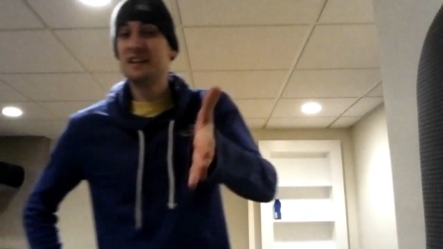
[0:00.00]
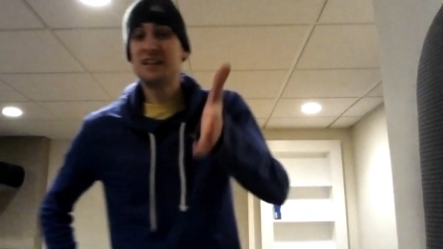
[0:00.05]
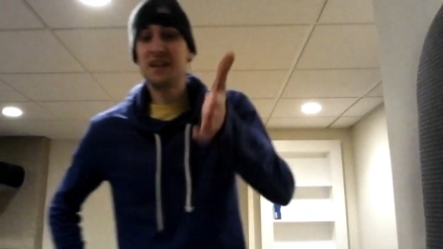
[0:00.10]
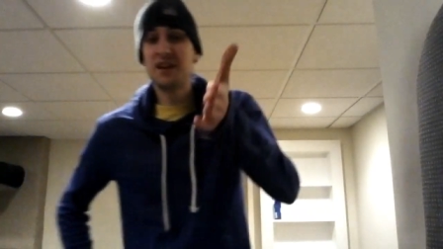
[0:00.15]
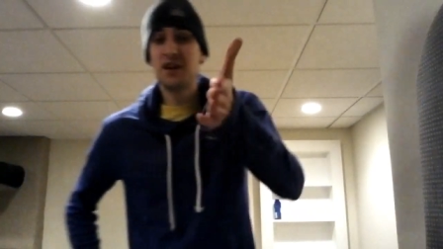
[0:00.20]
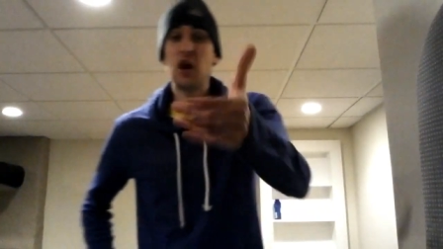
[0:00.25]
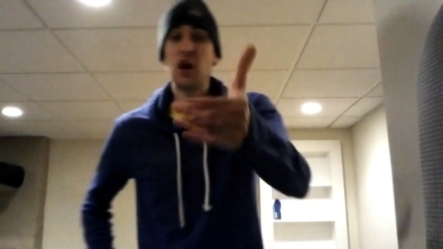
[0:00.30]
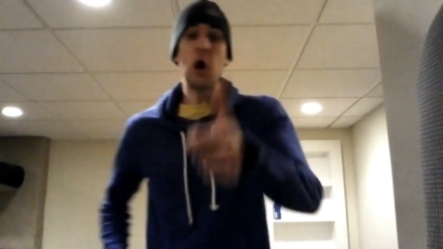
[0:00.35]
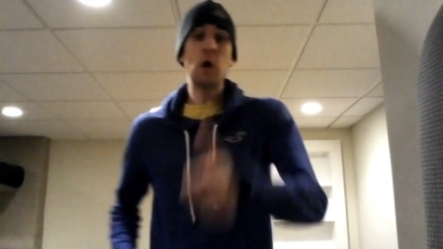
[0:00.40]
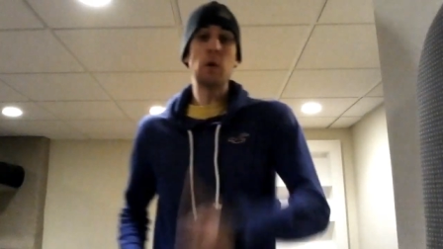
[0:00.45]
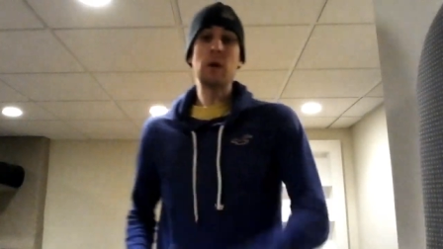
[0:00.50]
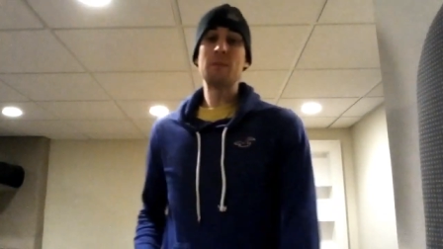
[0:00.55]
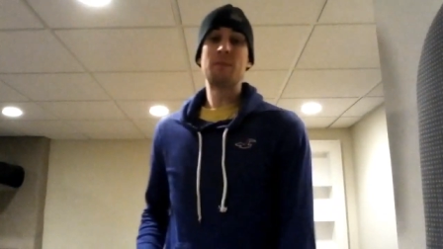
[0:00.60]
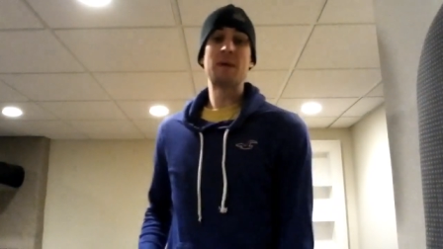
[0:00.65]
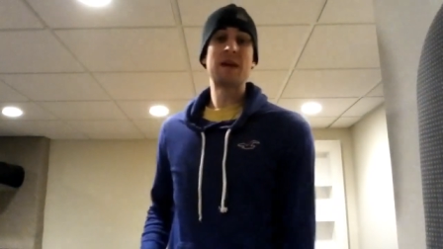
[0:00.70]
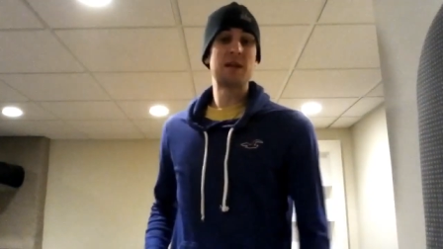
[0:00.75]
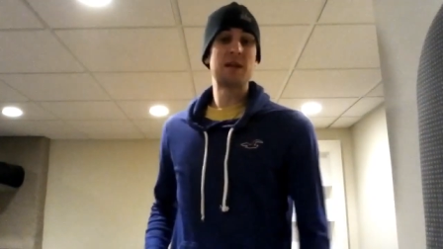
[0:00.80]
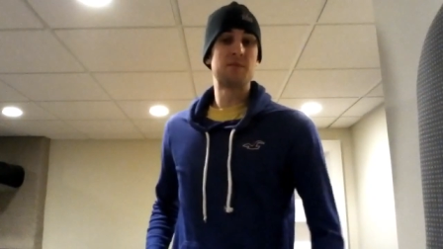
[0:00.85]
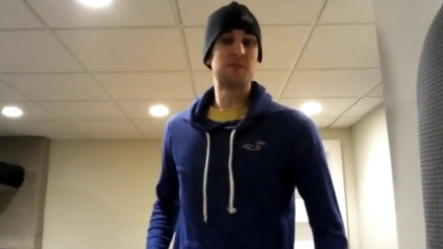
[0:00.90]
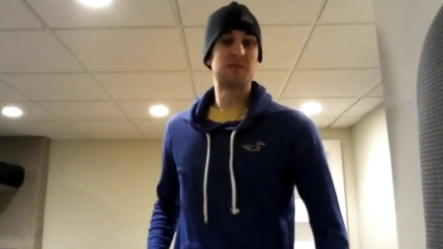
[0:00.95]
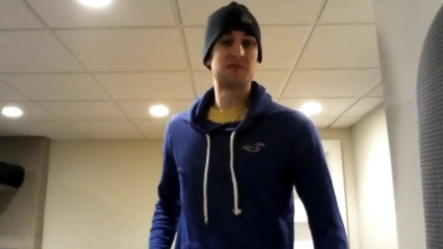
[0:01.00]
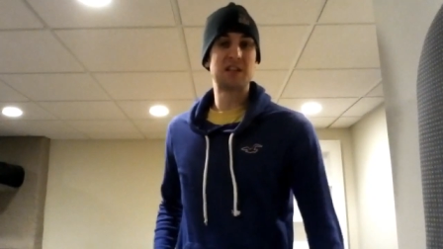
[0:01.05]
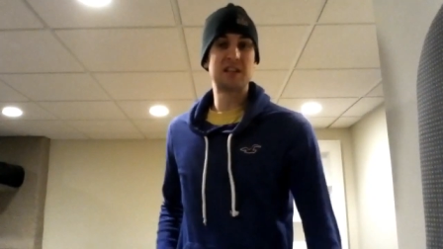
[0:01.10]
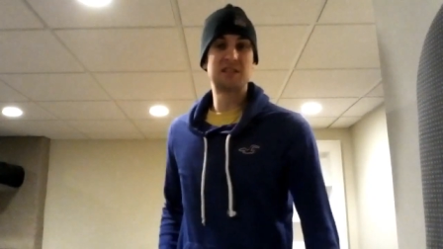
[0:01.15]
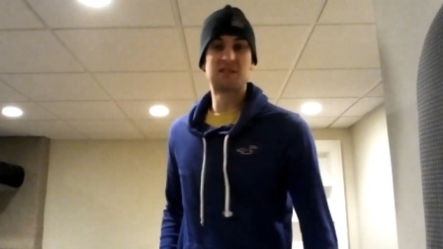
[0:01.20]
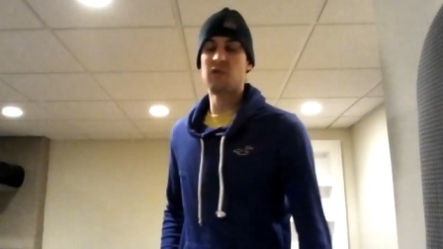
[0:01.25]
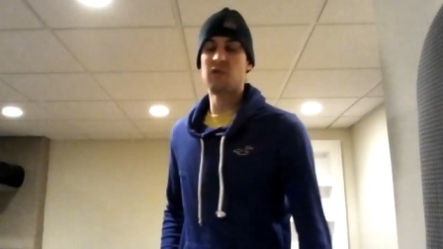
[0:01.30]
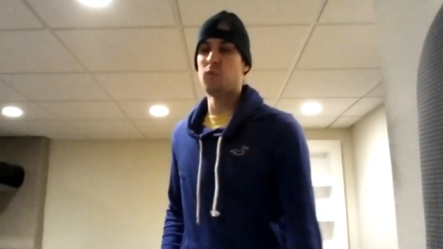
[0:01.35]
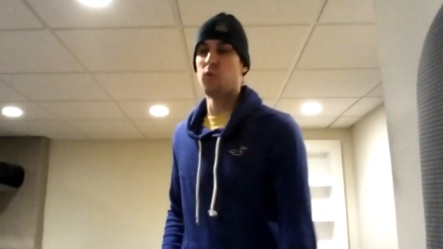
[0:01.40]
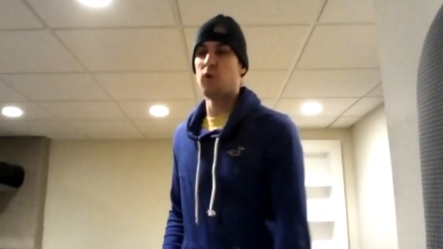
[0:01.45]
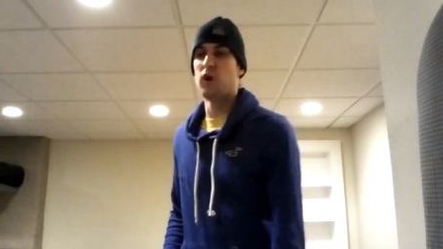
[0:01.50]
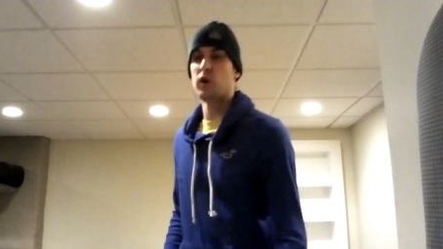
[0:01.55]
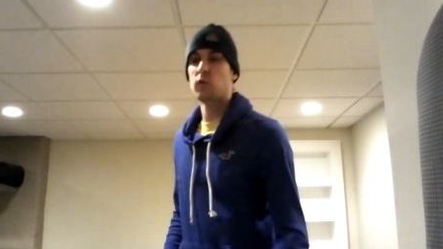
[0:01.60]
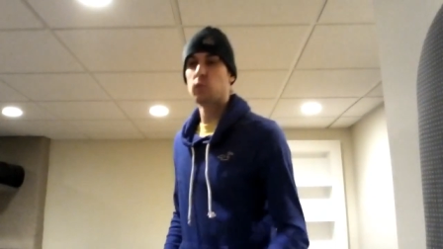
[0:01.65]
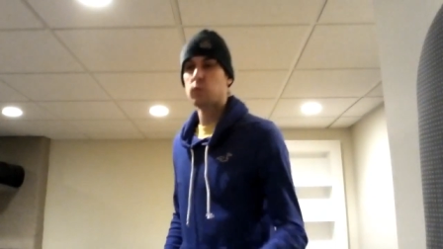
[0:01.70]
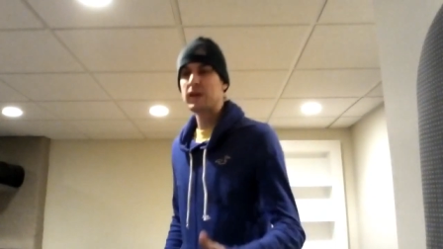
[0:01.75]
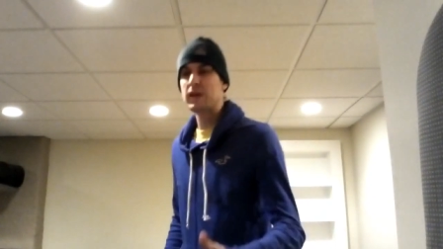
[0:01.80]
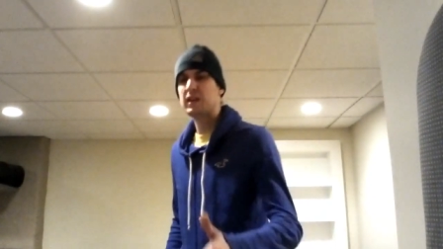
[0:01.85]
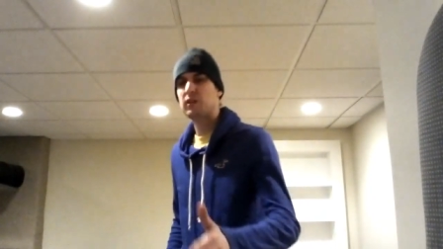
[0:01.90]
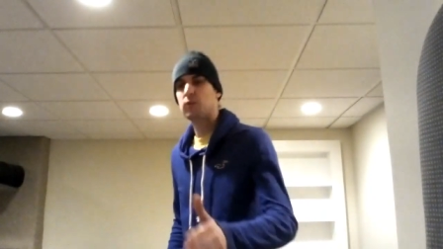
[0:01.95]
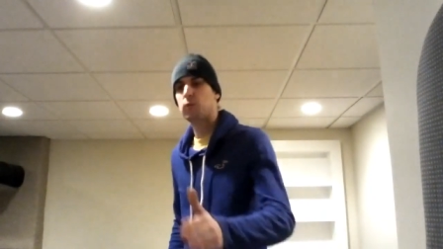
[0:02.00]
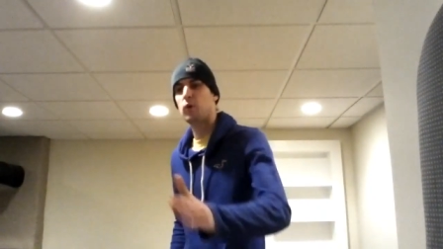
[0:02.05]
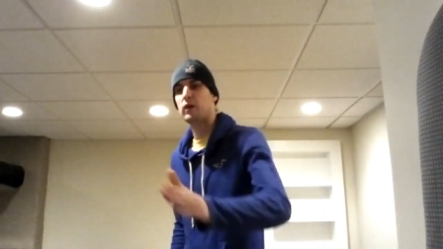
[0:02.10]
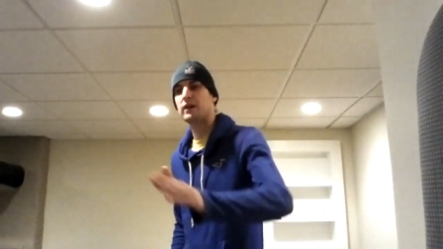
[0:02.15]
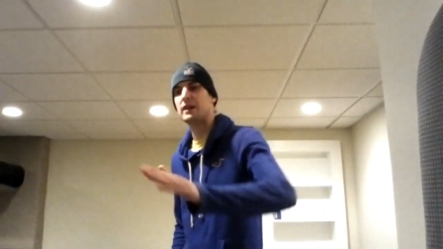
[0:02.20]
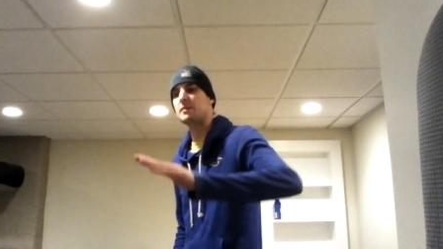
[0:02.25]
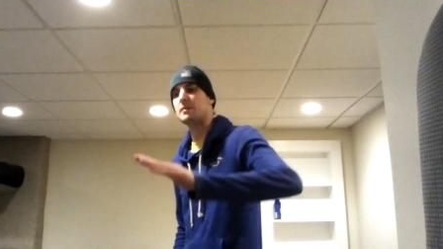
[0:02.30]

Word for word: you know we beat him Season 1, Week 1,